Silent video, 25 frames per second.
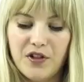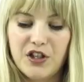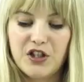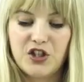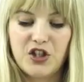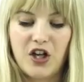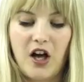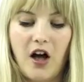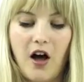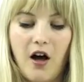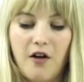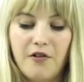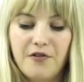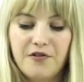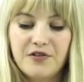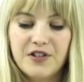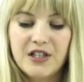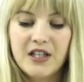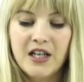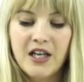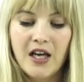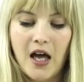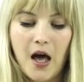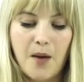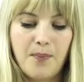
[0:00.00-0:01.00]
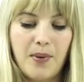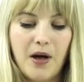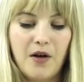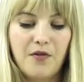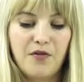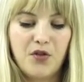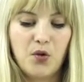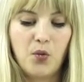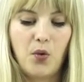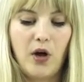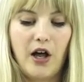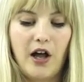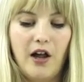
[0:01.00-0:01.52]
the shaft, above
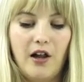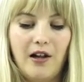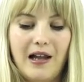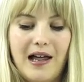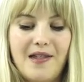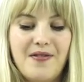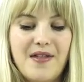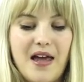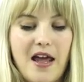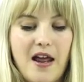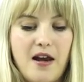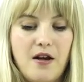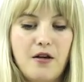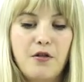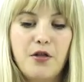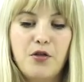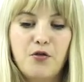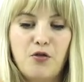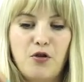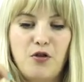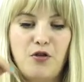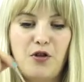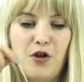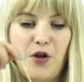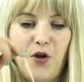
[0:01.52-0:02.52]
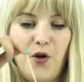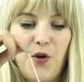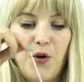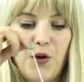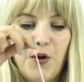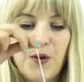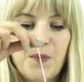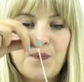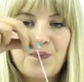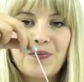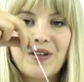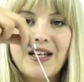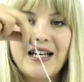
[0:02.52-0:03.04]
the whorl, and then through the
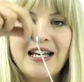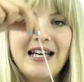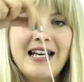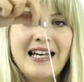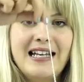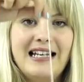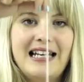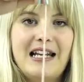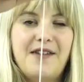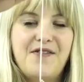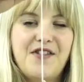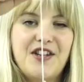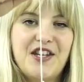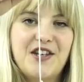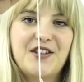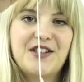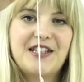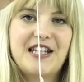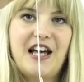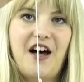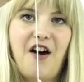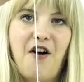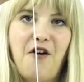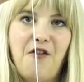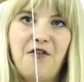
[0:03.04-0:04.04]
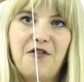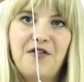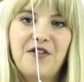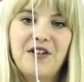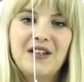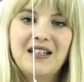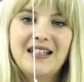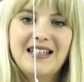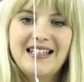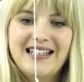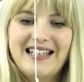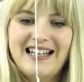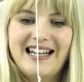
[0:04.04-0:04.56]
hook, leaving yourself
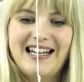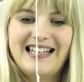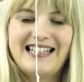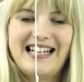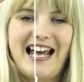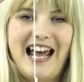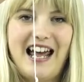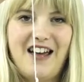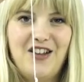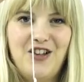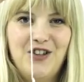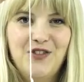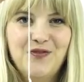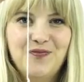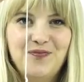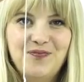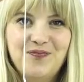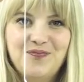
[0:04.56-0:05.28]
a tail.